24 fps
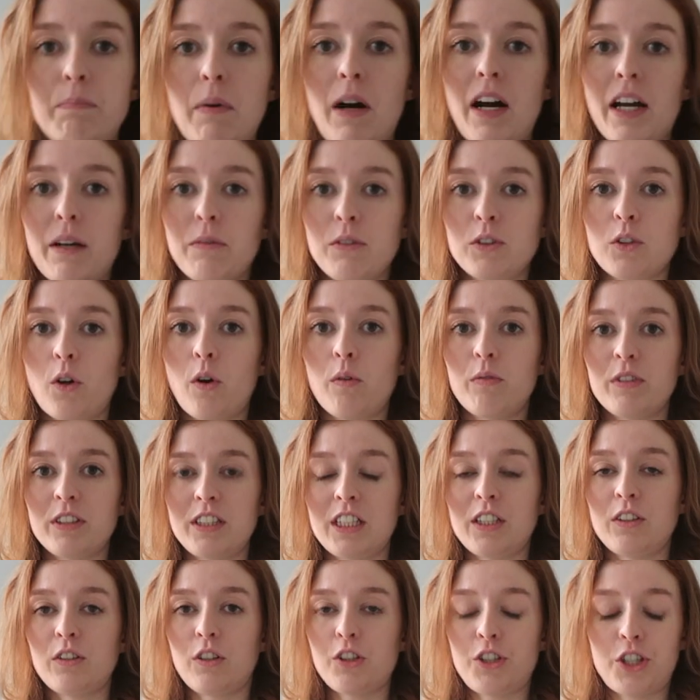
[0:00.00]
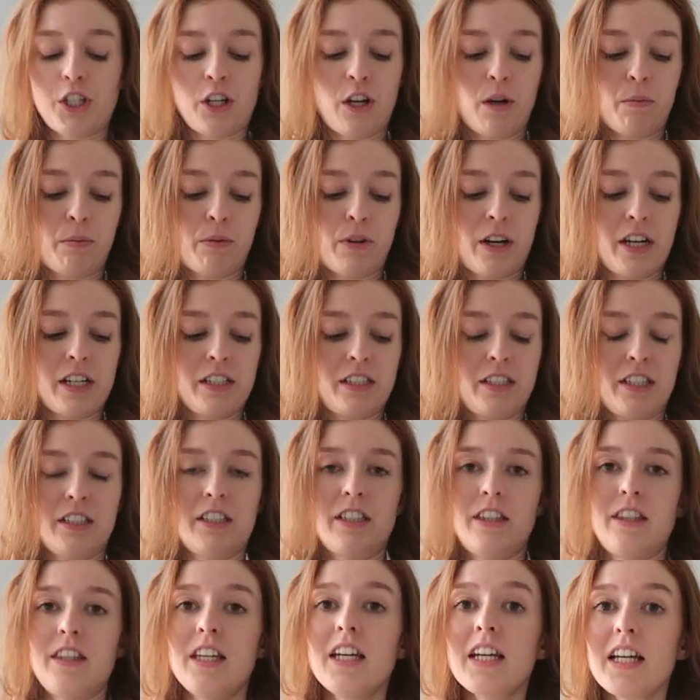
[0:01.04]
but it was obviously not Chanel prices.
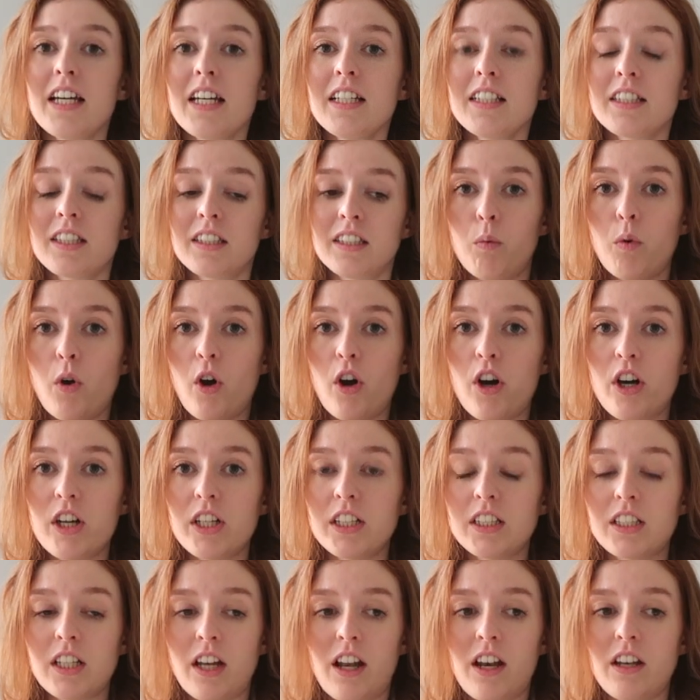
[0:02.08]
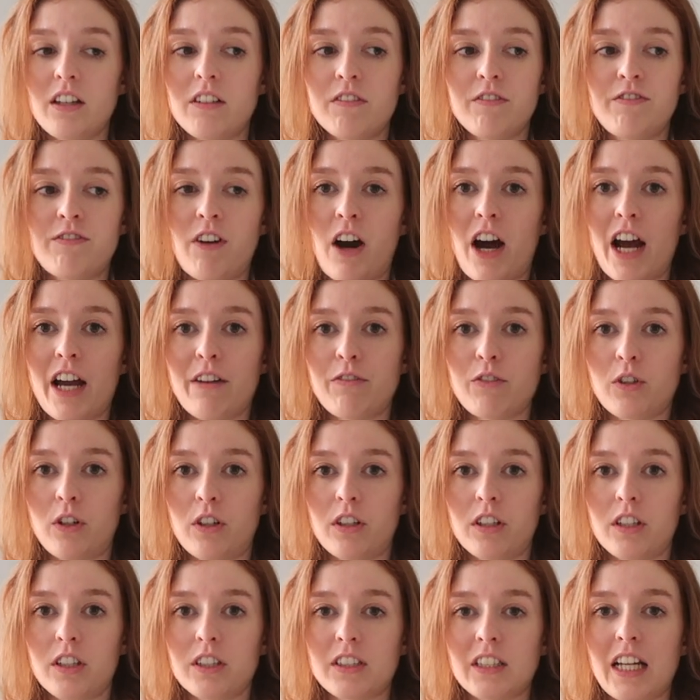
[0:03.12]
This was $5.
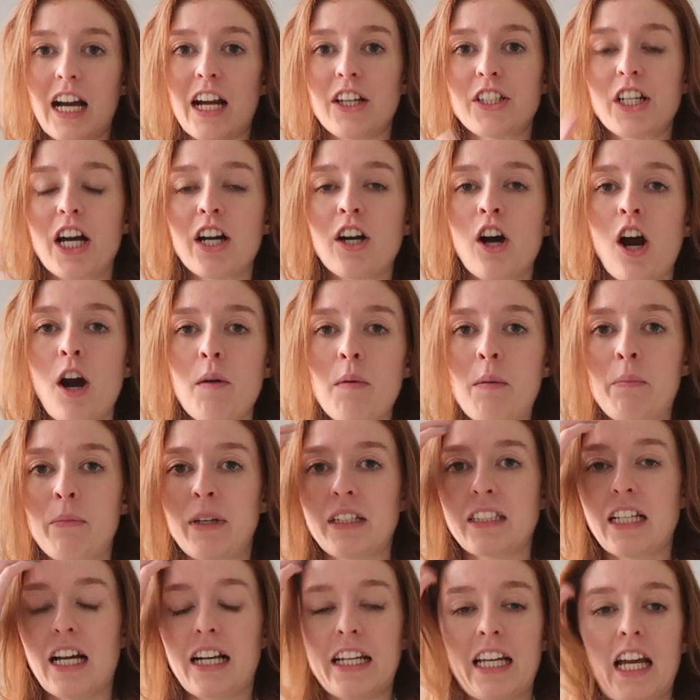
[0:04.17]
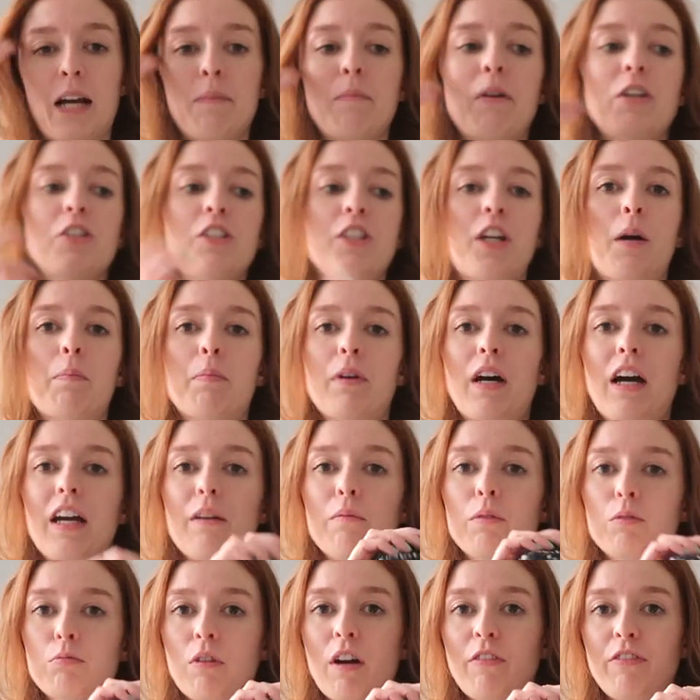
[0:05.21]
Actually, I can't remember exactly how much they are, but it
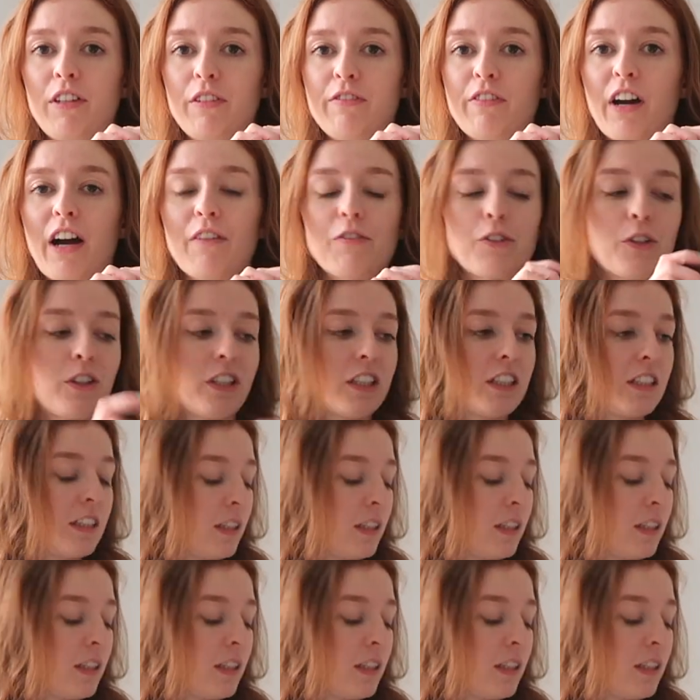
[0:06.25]
was roughly $5.